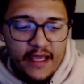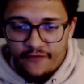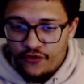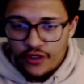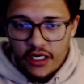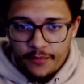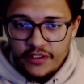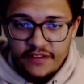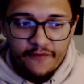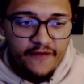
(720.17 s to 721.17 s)
thing. If you're not a
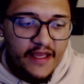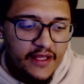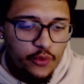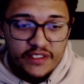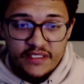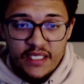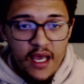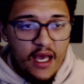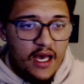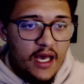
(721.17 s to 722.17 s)
person of faith, it was
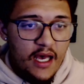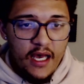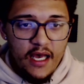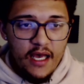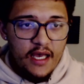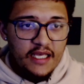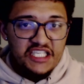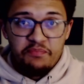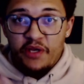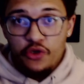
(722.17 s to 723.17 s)
uh, a
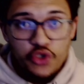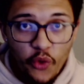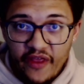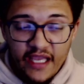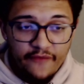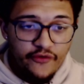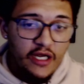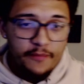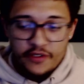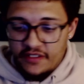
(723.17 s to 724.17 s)
spiritual thing. If you're
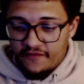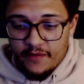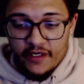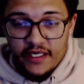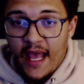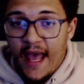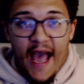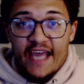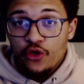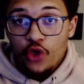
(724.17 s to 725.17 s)
not a person of spirit,
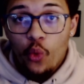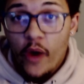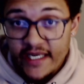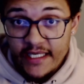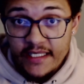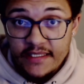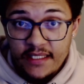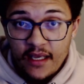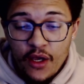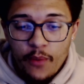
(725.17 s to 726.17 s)
I don't know what it
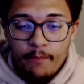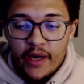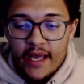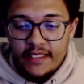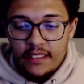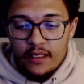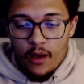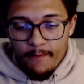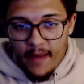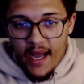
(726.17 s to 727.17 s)
is. But
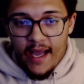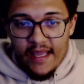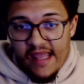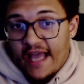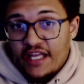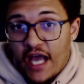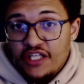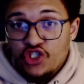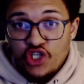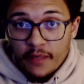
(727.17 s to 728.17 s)
my, I,
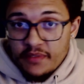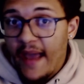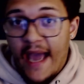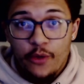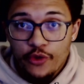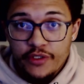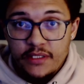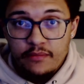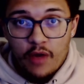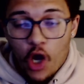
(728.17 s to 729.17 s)
I jumped
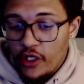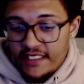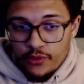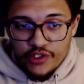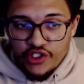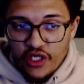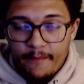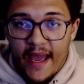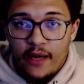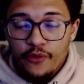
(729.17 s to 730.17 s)
backwards all I did was
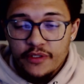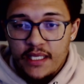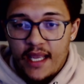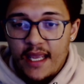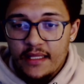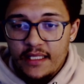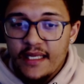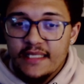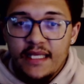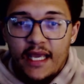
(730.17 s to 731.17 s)
jump backwards. And the
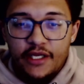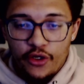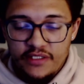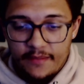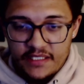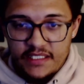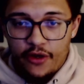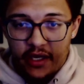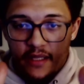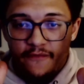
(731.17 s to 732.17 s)
next thing I know is I'm
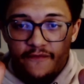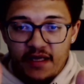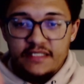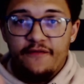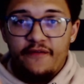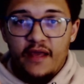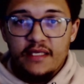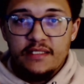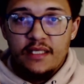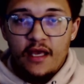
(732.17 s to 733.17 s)
staring face to
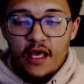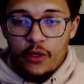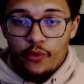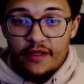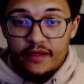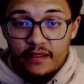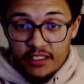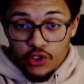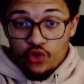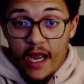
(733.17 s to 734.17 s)
face with
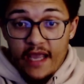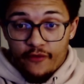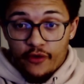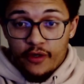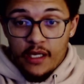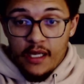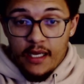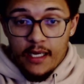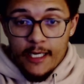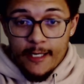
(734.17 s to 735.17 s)
this driver
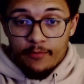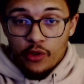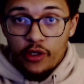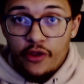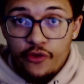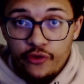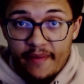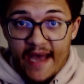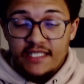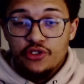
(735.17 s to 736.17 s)
um, looking through the
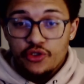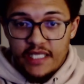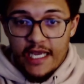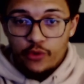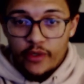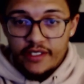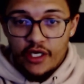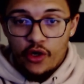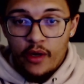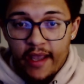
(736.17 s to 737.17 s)
passenger side
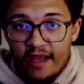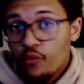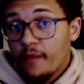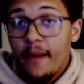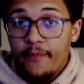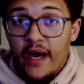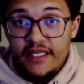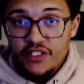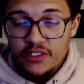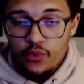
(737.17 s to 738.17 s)
window and where my
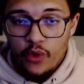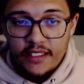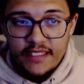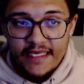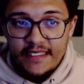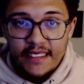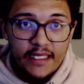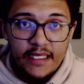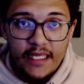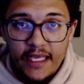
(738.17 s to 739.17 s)
body just was. I
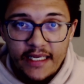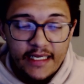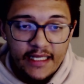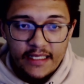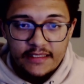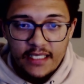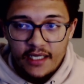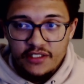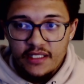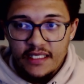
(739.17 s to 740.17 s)
didn't get hit. I didn't get
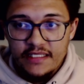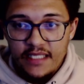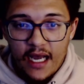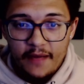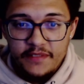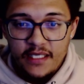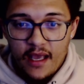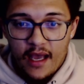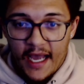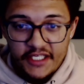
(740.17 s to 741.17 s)
touched. They stopped.
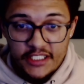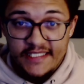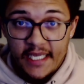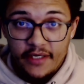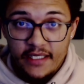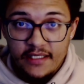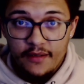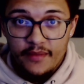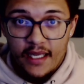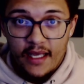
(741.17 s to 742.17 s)
I just stared at
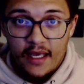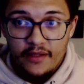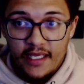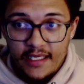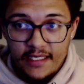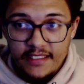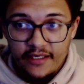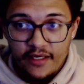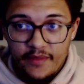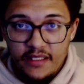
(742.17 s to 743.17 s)
them and I, uh, they kind of
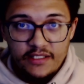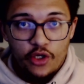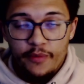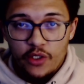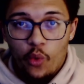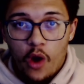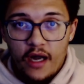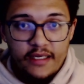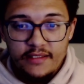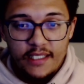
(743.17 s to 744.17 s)
stared at me and then told me to
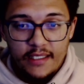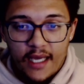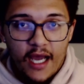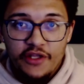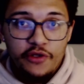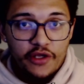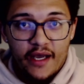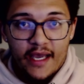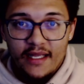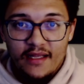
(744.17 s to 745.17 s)
walk. And I was like, nah, you can go
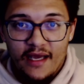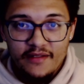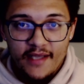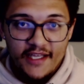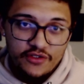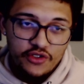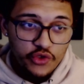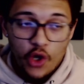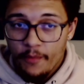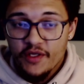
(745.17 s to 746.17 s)
ahead. I, I,
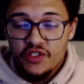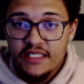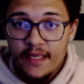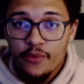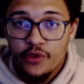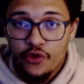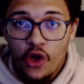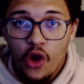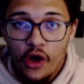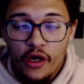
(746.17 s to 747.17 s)
you almost just hit me with your
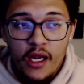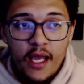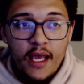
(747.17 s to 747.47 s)
car.